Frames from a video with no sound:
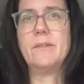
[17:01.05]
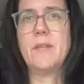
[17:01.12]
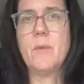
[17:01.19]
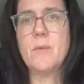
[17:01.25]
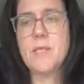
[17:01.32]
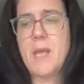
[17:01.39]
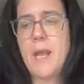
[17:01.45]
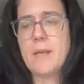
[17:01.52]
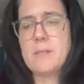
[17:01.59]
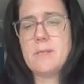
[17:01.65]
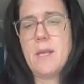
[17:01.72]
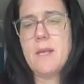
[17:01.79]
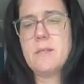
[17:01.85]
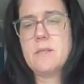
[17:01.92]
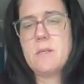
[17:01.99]
there was
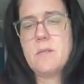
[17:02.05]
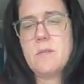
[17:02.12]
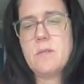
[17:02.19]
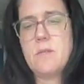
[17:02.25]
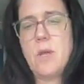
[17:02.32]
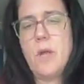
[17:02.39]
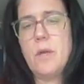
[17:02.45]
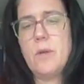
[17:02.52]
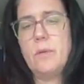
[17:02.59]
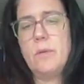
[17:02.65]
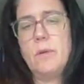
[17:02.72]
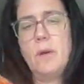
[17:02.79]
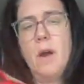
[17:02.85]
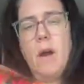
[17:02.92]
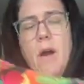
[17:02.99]
excess, so
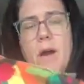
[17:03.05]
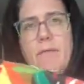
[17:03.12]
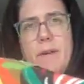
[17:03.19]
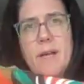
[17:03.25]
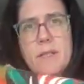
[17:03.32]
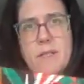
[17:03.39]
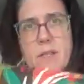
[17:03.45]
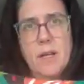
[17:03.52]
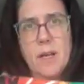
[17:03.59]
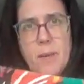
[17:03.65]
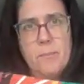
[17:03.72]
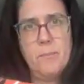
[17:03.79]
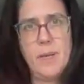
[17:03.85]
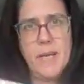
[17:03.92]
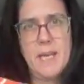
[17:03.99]
I've had to
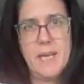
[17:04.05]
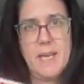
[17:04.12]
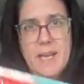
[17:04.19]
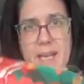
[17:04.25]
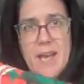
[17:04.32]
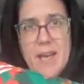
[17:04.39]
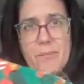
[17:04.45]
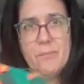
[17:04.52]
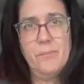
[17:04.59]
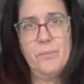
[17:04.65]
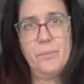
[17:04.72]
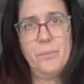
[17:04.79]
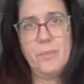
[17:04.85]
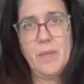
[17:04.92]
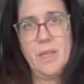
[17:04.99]
unpick it again,
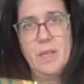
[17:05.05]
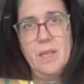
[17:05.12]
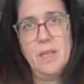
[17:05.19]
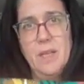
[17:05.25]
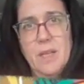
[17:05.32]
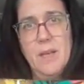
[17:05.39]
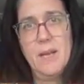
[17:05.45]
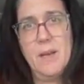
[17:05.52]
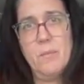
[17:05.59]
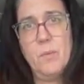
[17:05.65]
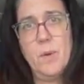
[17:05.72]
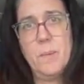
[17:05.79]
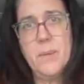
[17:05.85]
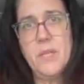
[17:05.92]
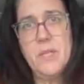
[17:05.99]
and
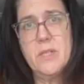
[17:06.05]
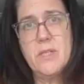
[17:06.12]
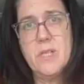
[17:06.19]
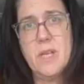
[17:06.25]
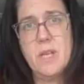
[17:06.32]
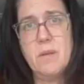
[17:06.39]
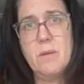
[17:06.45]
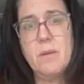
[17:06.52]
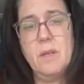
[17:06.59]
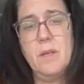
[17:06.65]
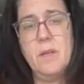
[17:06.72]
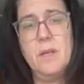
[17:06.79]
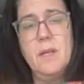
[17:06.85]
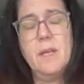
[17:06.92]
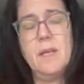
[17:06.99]
what I'm going to do
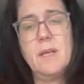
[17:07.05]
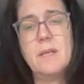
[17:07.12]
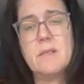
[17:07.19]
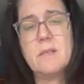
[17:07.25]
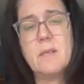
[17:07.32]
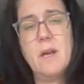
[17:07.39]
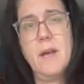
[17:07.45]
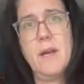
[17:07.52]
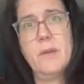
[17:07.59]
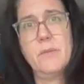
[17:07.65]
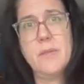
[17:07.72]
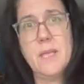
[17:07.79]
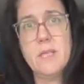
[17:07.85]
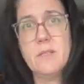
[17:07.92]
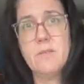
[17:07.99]
is cut out
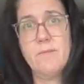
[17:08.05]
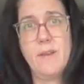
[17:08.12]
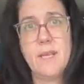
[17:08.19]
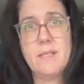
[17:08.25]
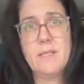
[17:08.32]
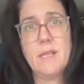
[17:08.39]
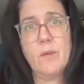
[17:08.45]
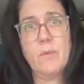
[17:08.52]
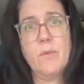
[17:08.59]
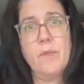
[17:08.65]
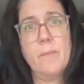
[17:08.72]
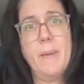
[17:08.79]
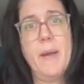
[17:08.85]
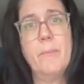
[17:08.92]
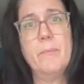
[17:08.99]
the interfacing with
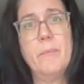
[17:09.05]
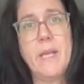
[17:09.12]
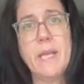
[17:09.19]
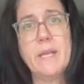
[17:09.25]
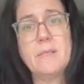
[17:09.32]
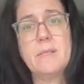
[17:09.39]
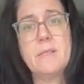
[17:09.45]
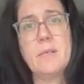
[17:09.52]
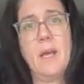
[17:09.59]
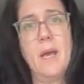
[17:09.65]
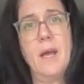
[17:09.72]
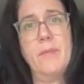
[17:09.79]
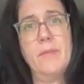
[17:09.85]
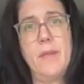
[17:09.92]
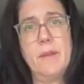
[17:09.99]
the pattern piece,
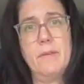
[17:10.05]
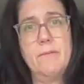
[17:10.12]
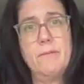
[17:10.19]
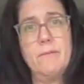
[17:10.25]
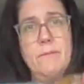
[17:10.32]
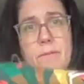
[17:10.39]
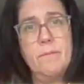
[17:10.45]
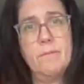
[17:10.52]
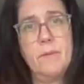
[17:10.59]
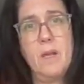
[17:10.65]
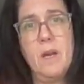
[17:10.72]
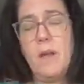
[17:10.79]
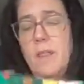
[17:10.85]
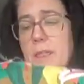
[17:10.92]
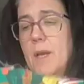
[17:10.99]
and then
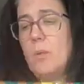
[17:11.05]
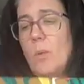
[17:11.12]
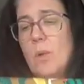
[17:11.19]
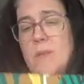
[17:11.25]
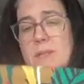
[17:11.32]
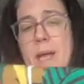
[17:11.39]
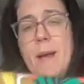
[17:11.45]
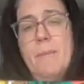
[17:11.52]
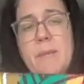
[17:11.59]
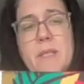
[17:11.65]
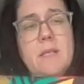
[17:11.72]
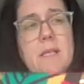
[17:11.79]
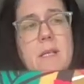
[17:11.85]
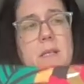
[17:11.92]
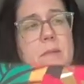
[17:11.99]
I think what's
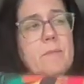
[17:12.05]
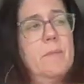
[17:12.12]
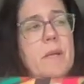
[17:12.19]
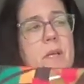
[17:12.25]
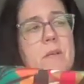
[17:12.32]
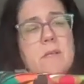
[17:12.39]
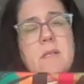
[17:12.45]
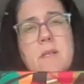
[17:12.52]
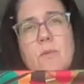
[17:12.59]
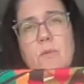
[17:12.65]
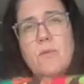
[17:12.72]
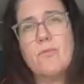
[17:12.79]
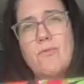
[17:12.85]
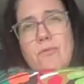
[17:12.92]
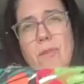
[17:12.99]
happened is, because this
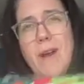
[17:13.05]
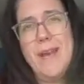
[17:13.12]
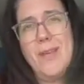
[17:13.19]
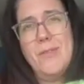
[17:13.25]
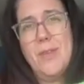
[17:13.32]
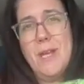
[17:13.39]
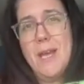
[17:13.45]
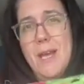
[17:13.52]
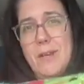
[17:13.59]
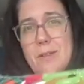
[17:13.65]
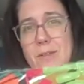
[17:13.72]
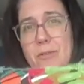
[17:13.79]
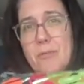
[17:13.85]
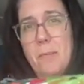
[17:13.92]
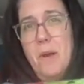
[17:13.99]
was right at the
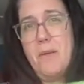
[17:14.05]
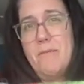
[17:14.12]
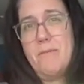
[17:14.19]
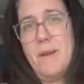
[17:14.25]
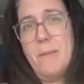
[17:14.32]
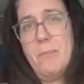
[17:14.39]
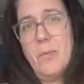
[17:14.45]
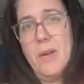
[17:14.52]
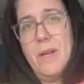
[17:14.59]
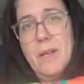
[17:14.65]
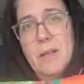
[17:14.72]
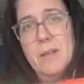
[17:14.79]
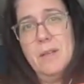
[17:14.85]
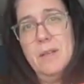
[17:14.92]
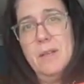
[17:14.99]
end of my
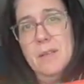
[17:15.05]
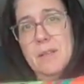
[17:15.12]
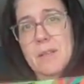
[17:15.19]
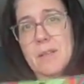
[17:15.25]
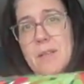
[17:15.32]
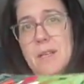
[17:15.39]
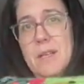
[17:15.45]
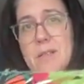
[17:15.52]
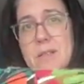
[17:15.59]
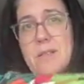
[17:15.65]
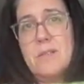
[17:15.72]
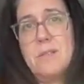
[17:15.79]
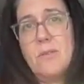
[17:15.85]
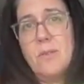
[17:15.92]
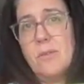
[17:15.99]
fabric,
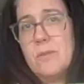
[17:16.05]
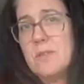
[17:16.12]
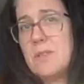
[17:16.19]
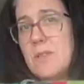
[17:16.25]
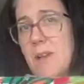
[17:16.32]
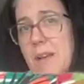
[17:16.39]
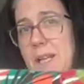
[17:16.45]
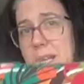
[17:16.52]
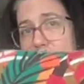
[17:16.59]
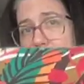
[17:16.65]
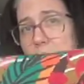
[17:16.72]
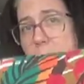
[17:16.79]
it's gone slightly